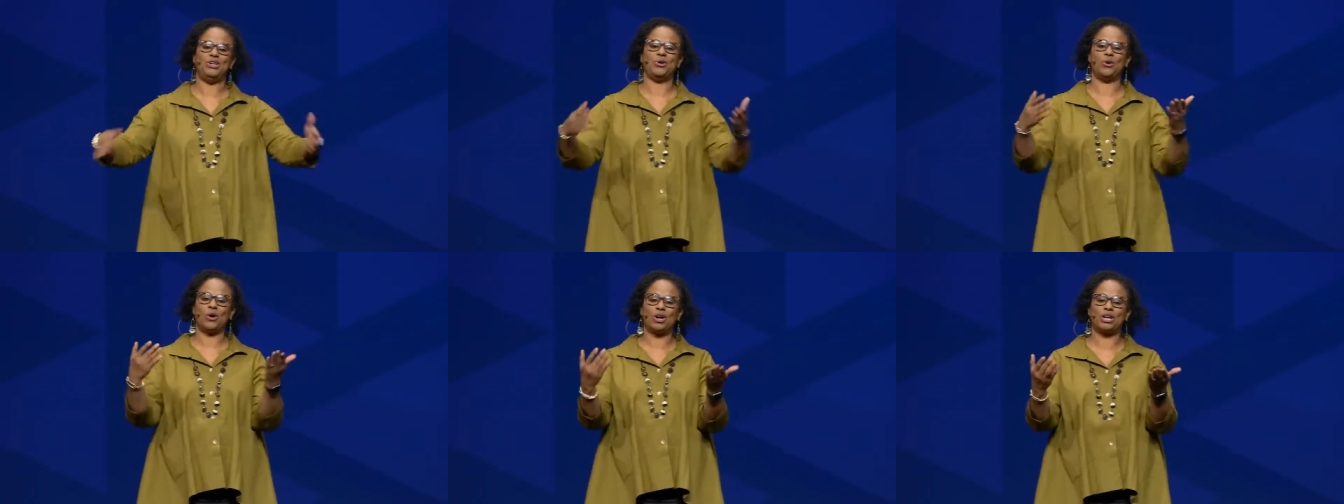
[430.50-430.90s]

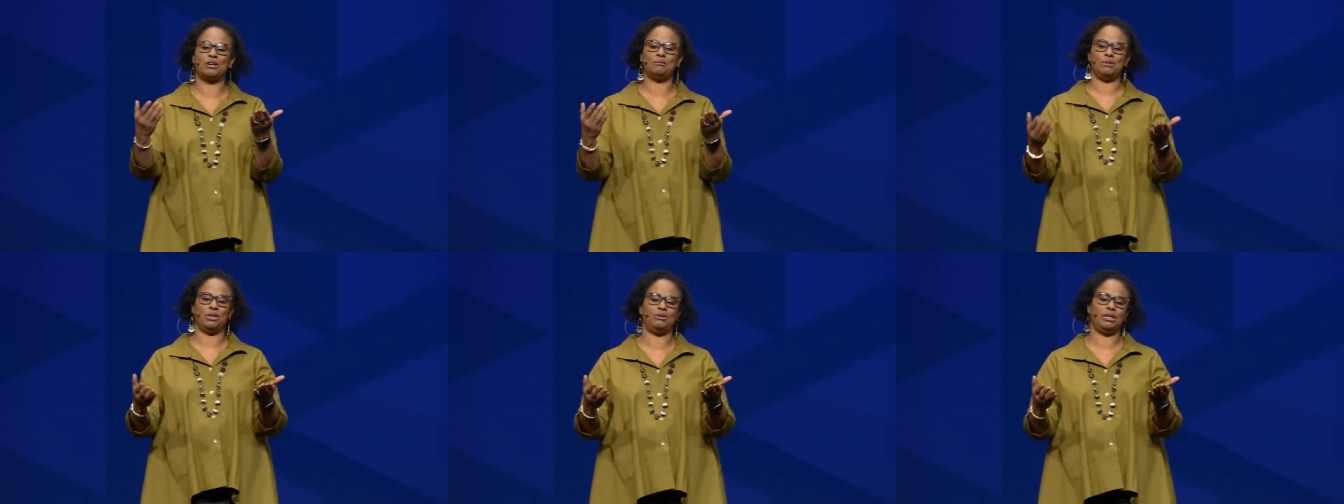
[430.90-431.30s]
your
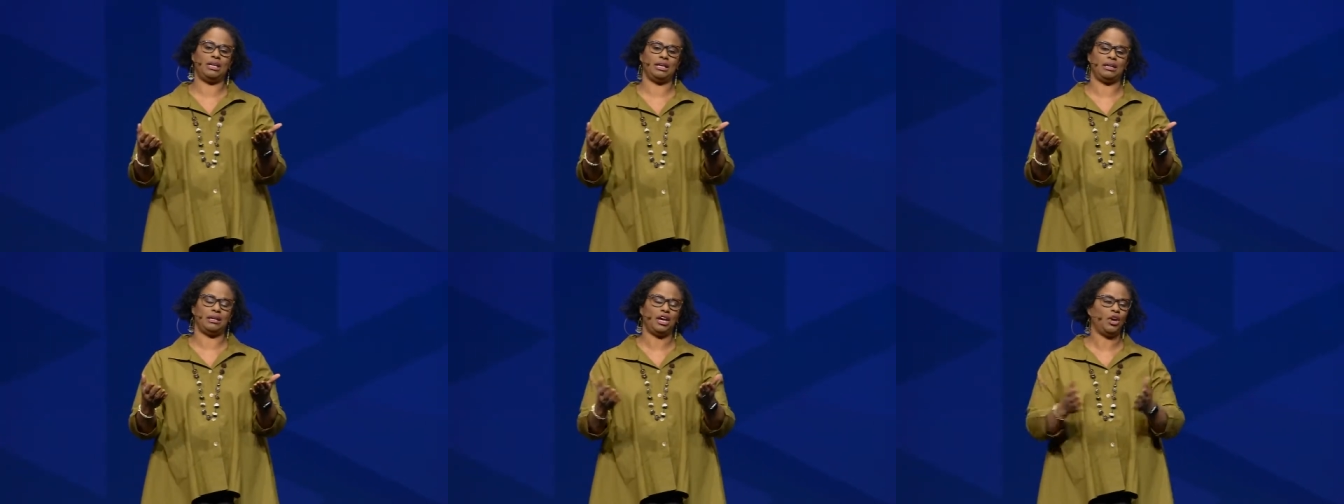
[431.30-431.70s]

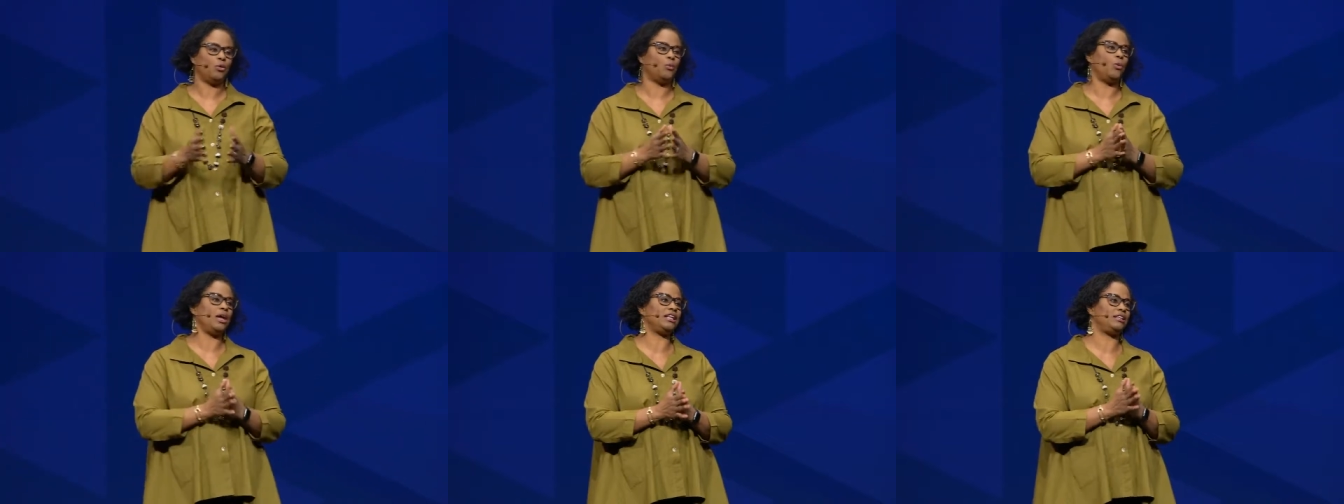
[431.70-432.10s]
community,
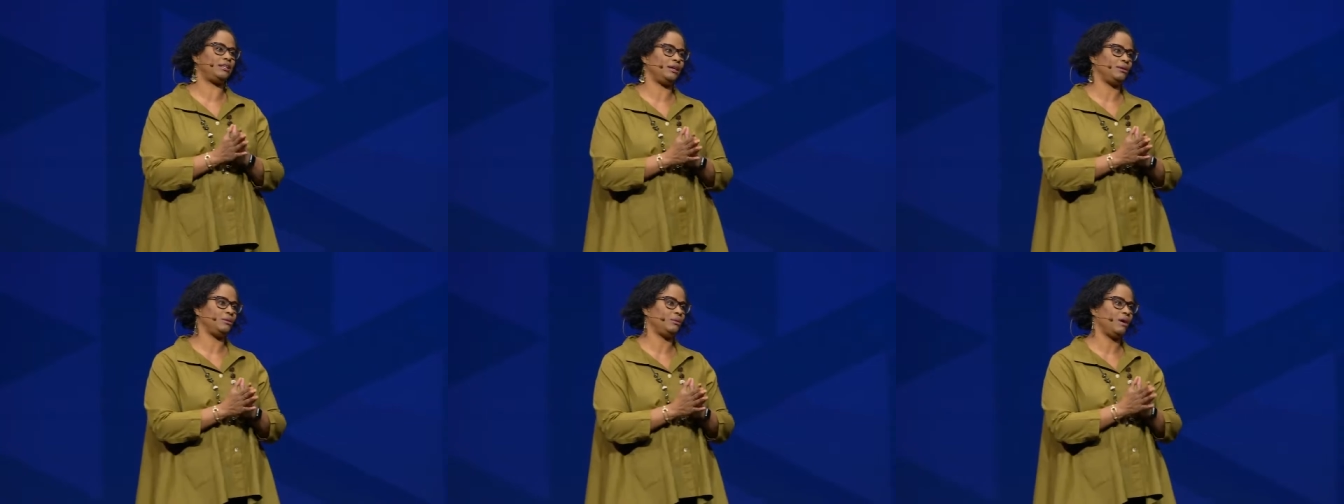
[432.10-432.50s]

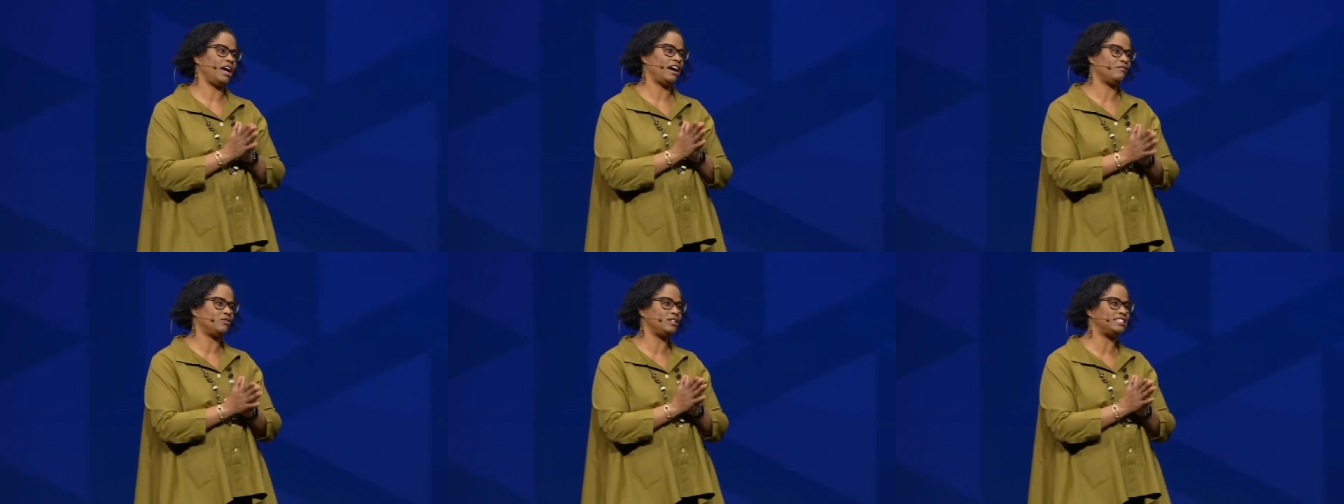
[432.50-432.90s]
with you
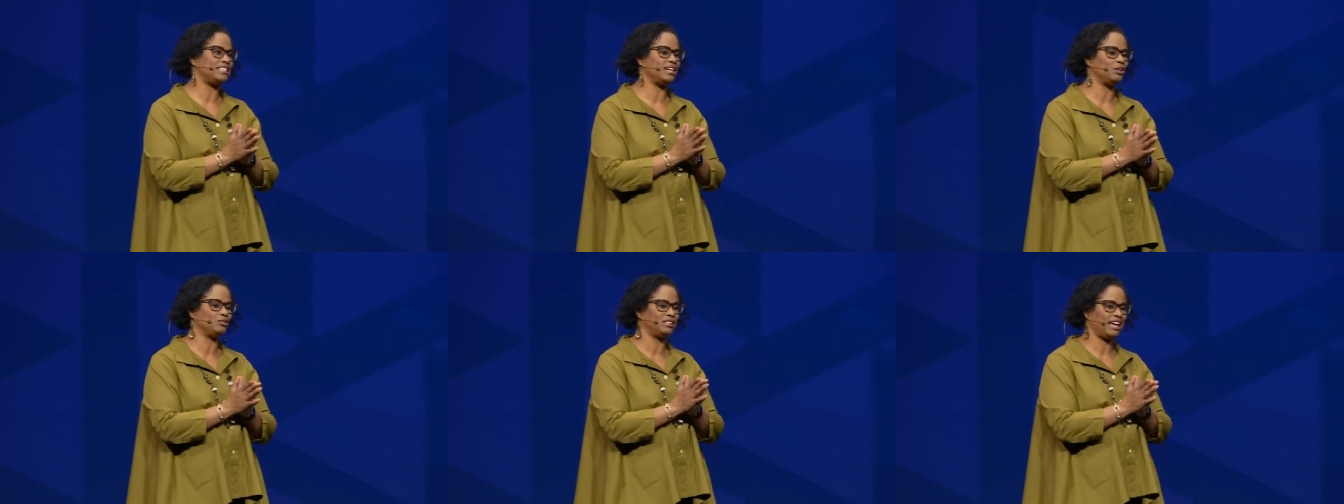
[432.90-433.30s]
every
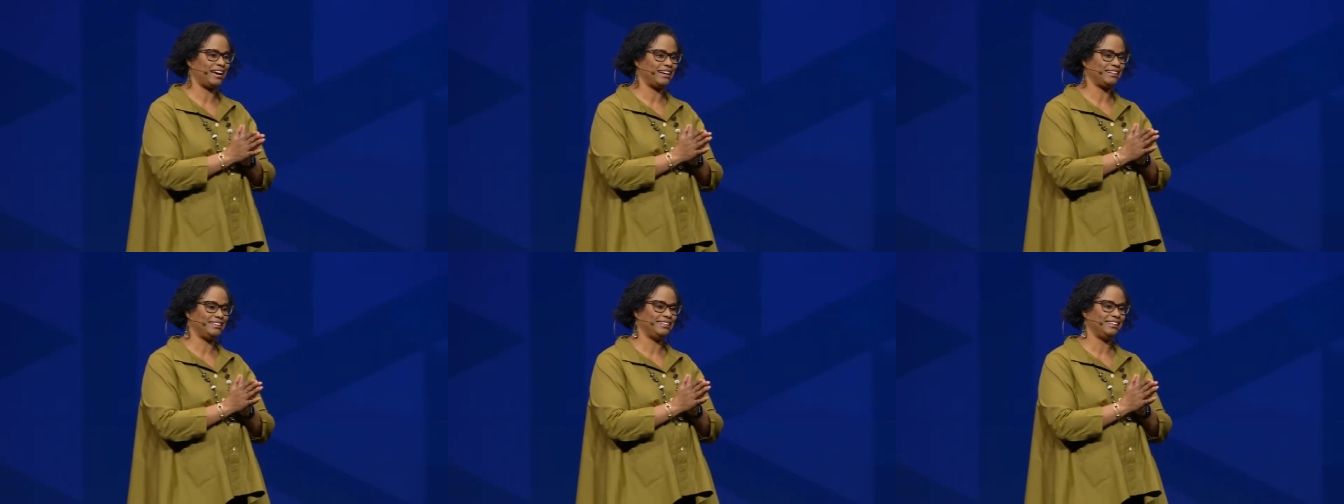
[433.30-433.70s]
single
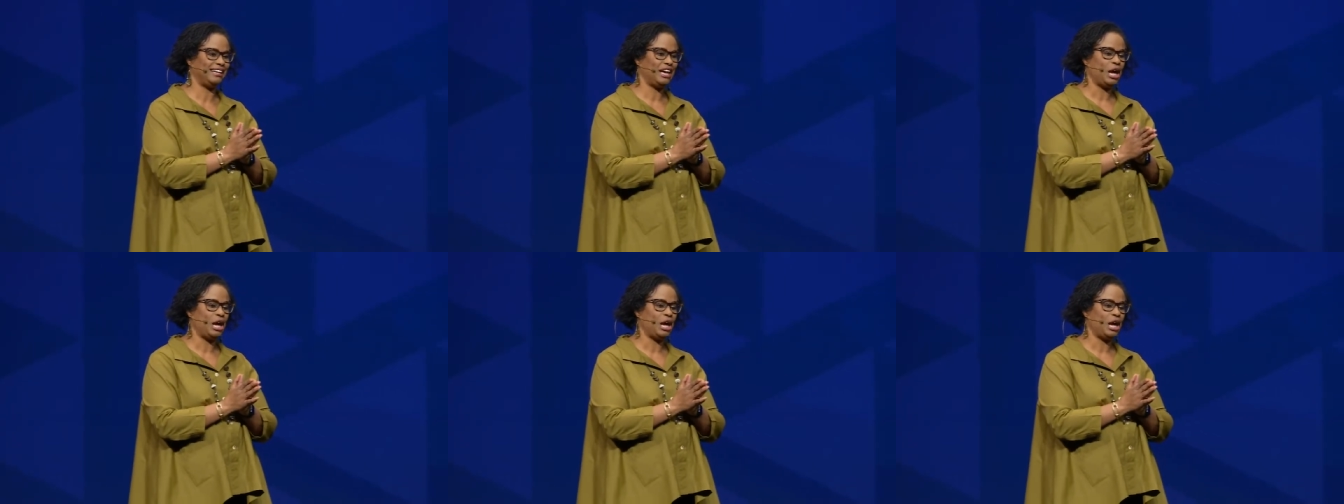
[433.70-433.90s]
day,